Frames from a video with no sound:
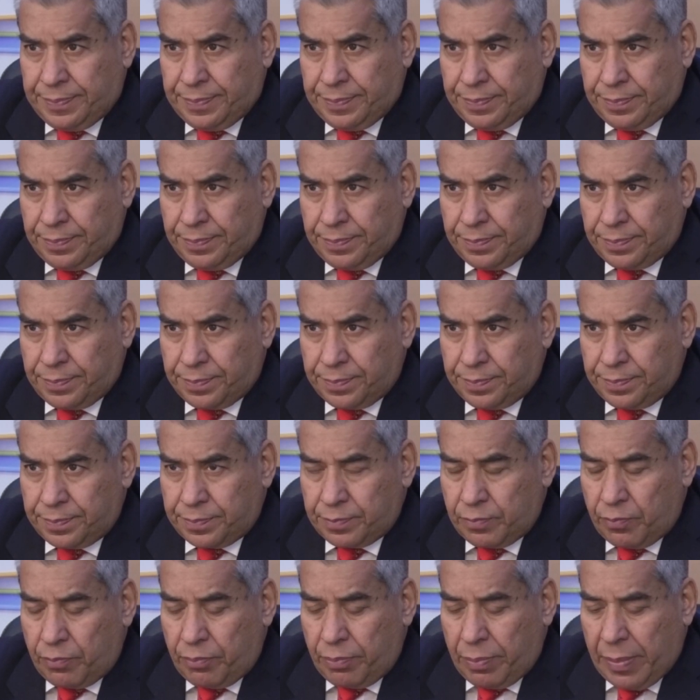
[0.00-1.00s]

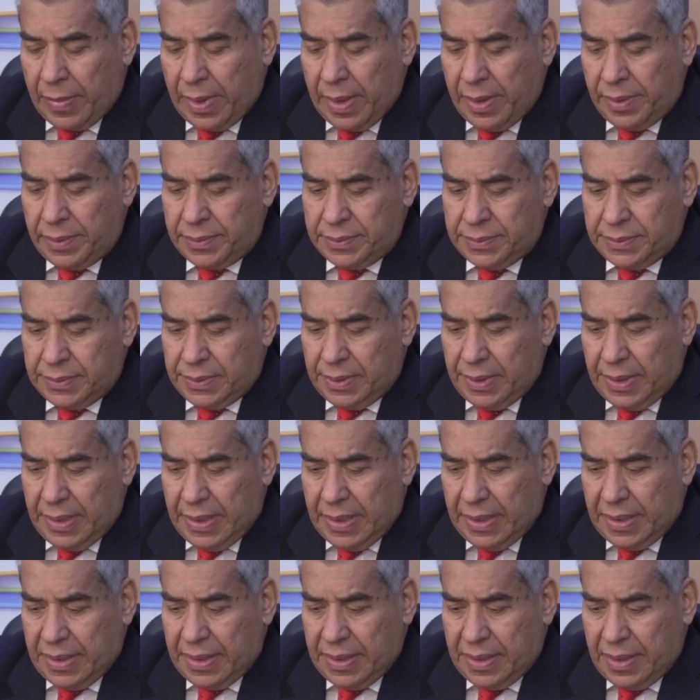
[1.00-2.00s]

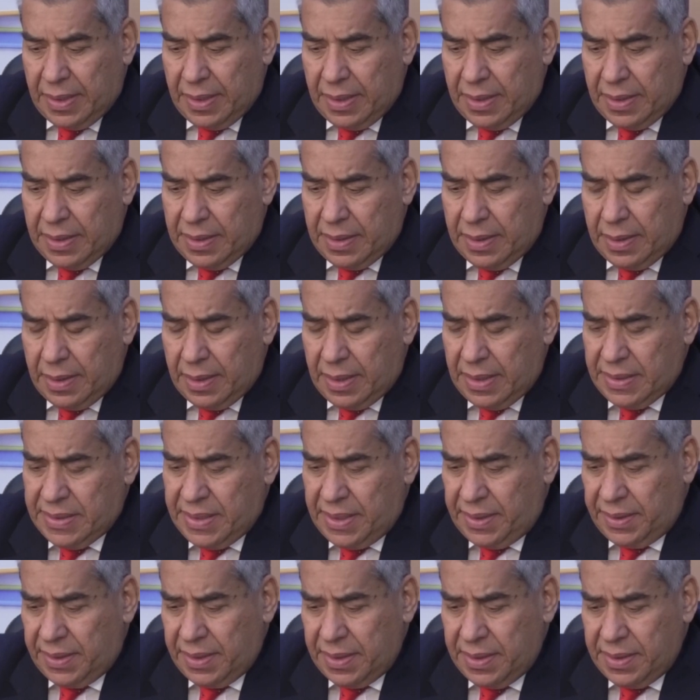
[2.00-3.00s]
There a
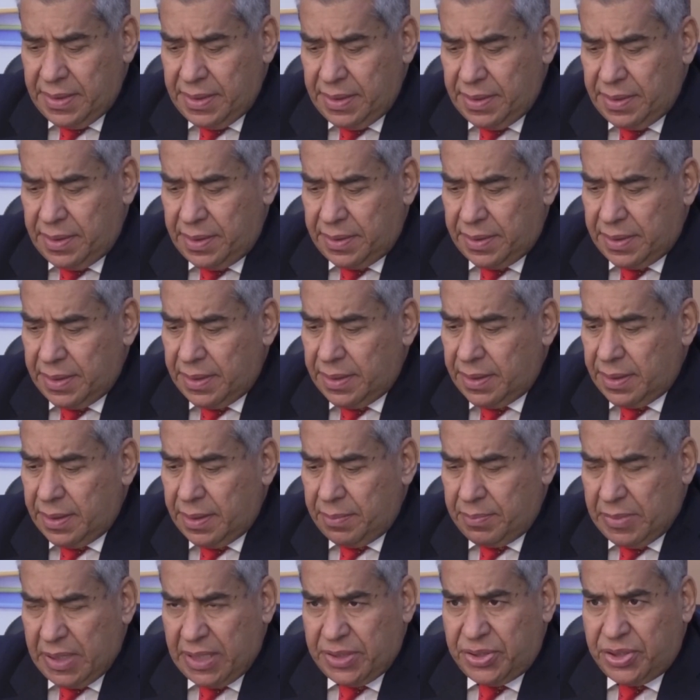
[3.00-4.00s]
recent incident in
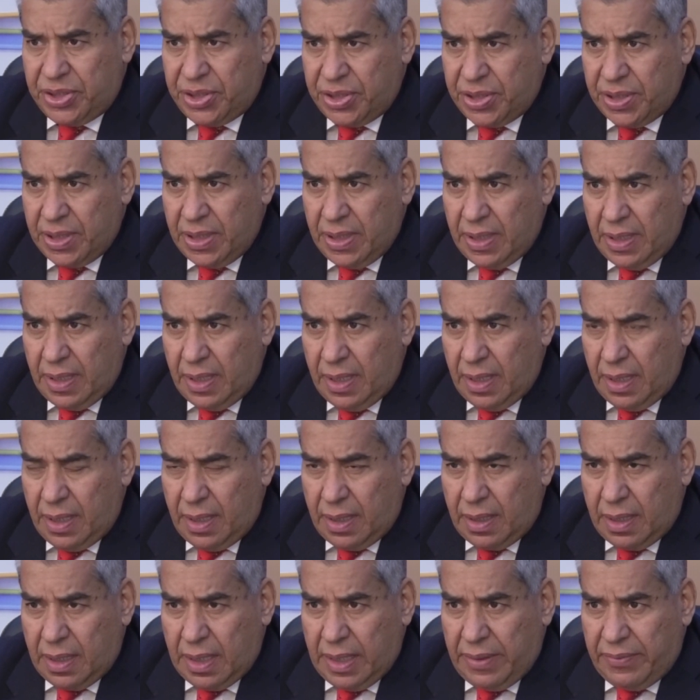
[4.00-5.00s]
Mach,
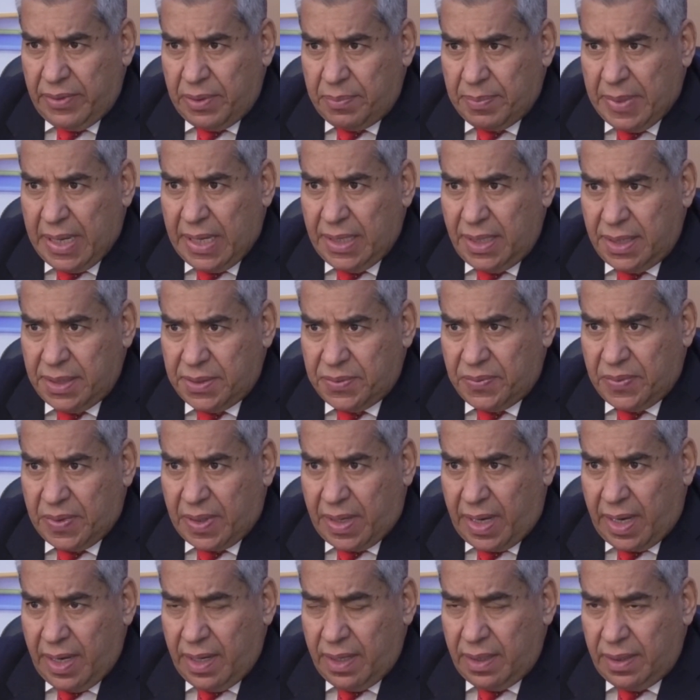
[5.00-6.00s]
11 miners were
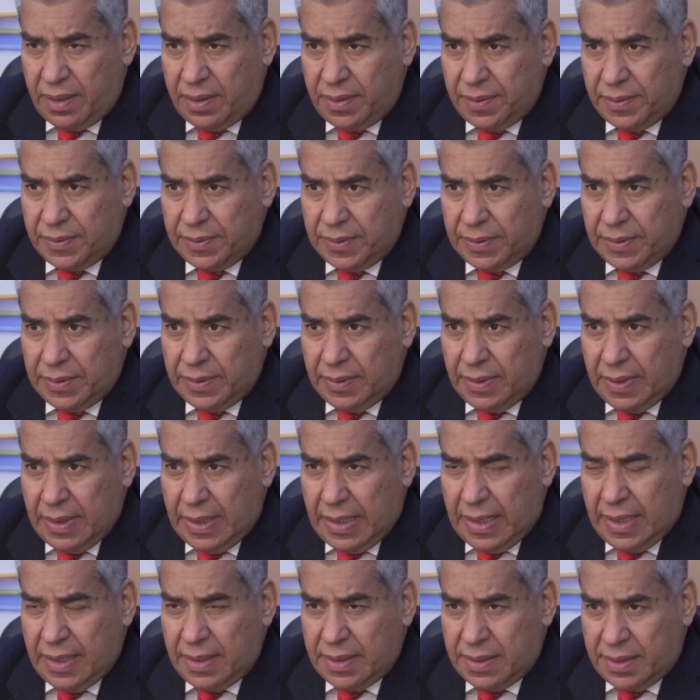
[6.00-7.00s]
killed,
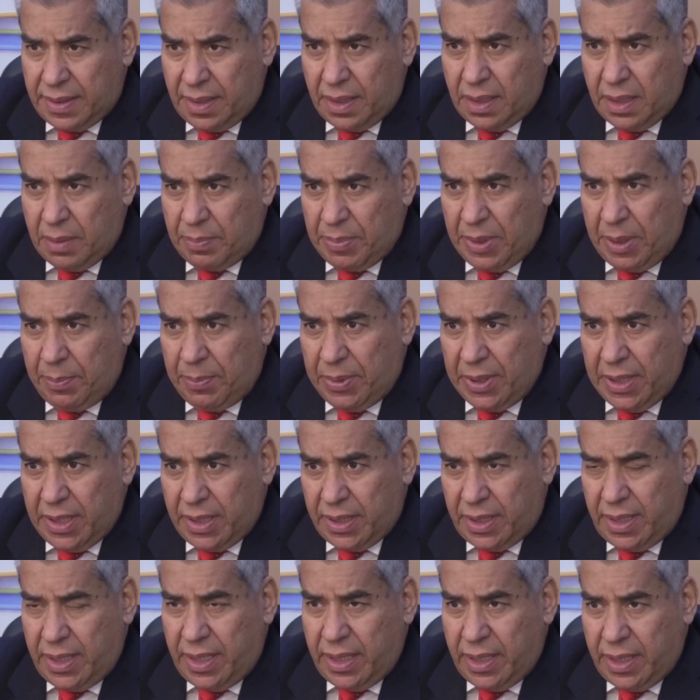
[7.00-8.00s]
and still the people
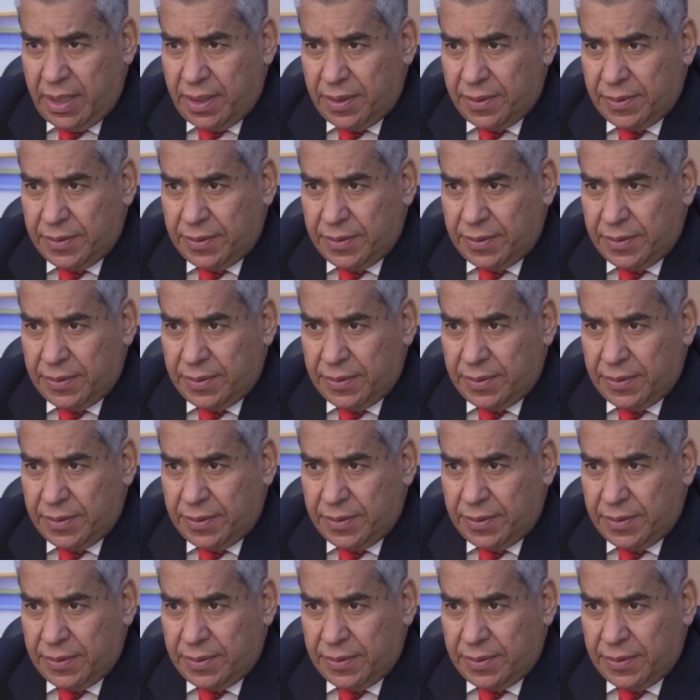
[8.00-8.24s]
are there.